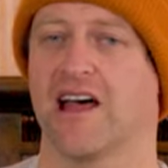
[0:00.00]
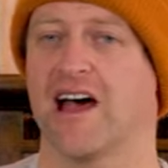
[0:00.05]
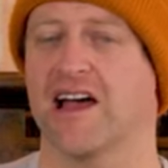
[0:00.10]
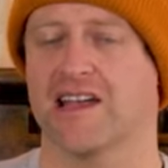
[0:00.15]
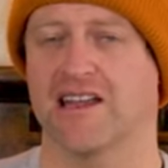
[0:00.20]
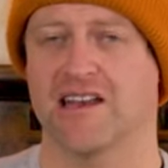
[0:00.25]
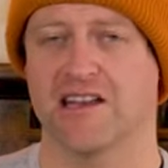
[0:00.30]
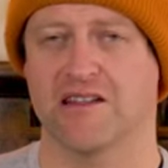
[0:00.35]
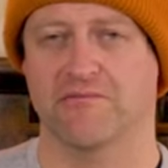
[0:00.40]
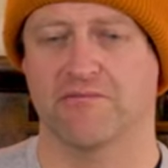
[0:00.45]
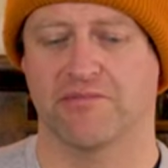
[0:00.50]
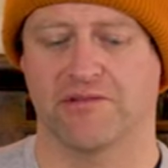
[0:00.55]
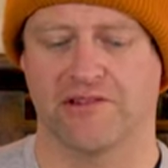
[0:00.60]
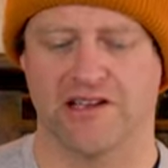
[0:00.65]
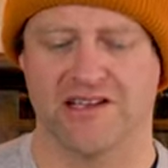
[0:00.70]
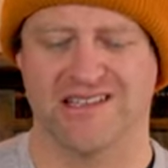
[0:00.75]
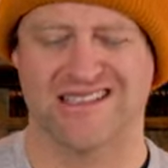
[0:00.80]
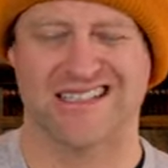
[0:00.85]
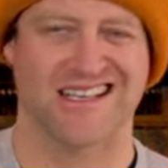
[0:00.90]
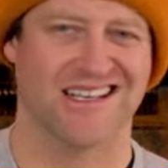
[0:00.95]
lock it in
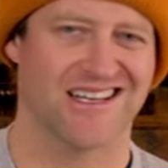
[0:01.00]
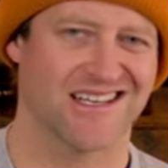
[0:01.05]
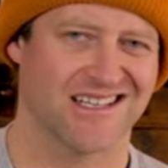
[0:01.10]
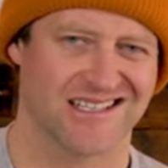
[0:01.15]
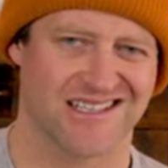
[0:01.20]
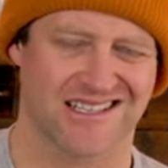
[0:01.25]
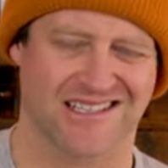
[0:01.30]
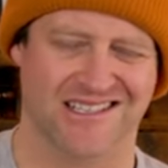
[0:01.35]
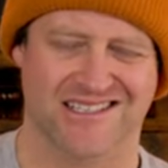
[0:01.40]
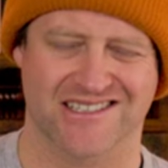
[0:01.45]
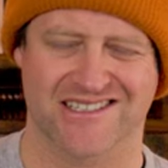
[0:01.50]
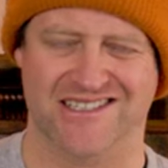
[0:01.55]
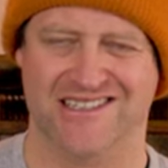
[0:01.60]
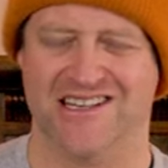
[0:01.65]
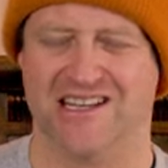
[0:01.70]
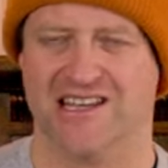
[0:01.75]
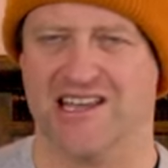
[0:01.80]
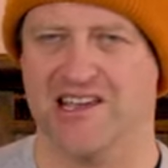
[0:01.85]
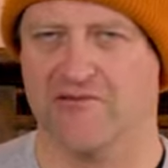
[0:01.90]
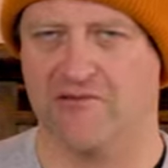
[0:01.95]
place. It is a little
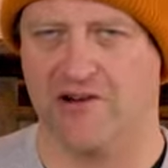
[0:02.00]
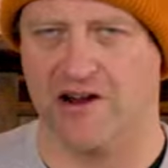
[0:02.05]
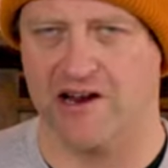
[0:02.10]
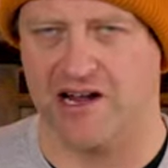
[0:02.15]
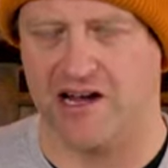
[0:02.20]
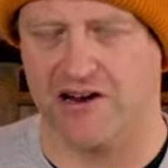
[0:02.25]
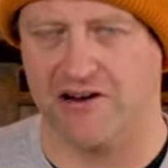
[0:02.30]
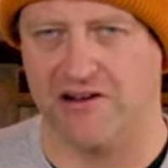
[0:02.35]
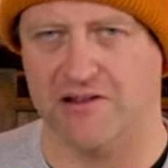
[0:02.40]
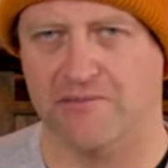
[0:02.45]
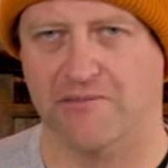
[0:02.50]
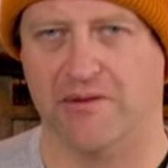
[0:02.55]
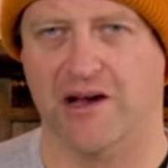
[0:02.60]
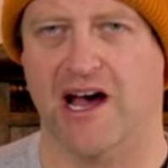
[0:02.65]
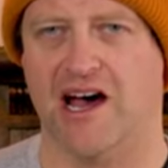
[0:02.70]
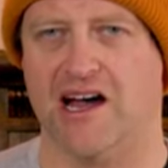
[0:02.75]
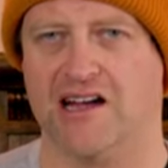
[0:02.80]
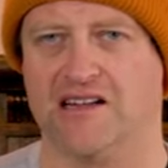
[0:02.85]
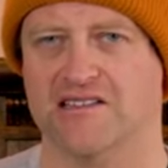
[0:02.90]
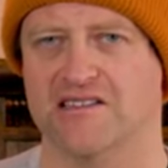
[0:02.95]
sticky right out of the
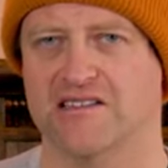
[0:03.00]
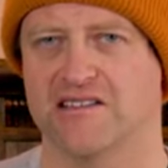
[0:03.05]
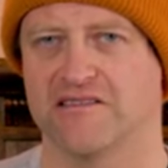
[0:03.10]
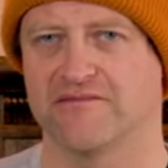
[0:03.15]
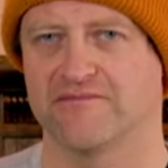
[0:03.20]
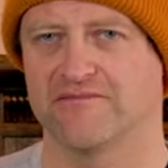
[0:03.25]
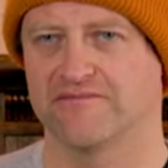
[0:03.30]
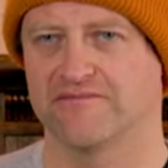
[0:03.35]
box.